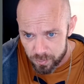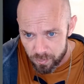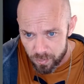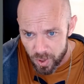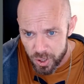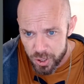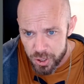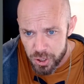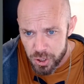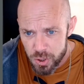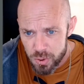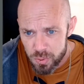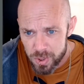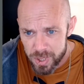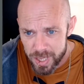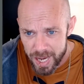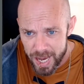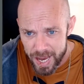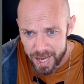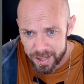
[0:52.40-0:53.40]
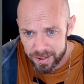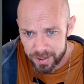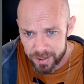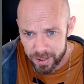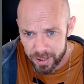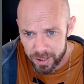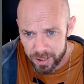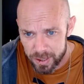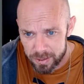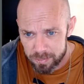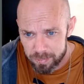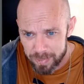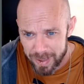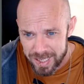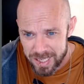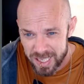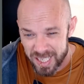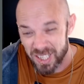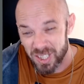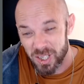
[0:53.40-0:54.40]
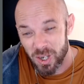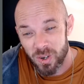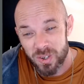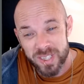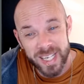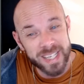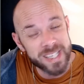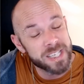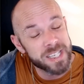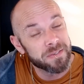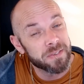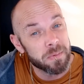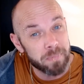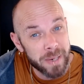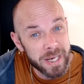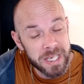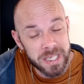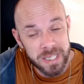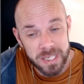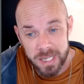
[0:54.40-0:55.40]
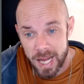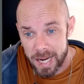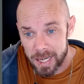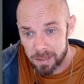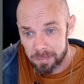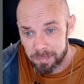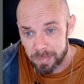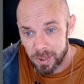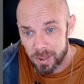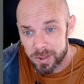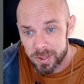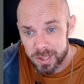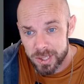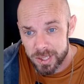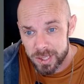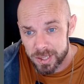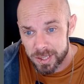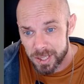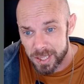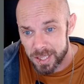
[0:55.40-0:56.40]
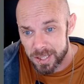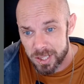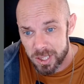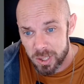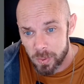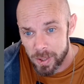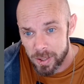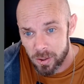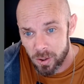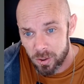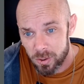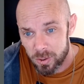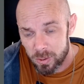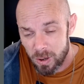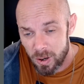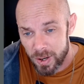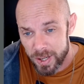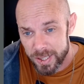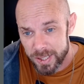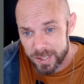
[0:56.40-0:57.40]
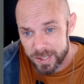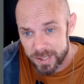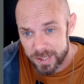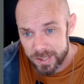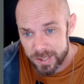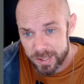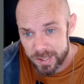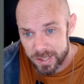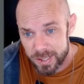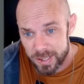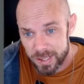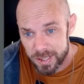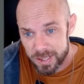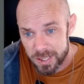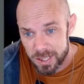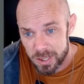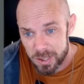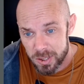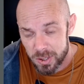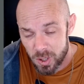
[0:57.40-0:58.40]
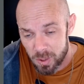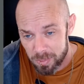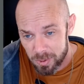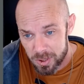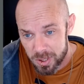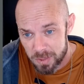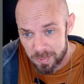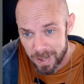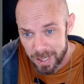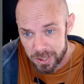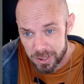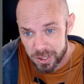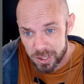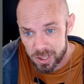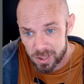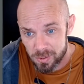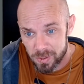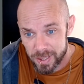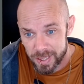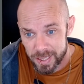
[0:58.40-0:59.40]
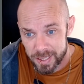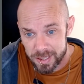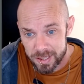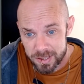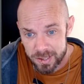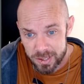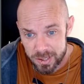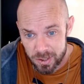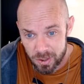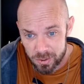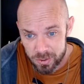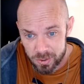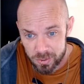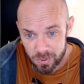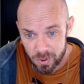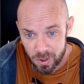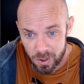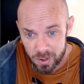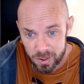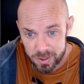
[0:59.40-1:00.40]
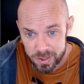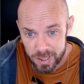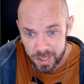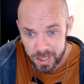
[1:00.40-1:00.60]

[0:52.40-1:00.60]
you get basically the contents of the Beast Snagger box. You get the Squig Hog Riders, the Snob on Smasher Squig, Zodgrod,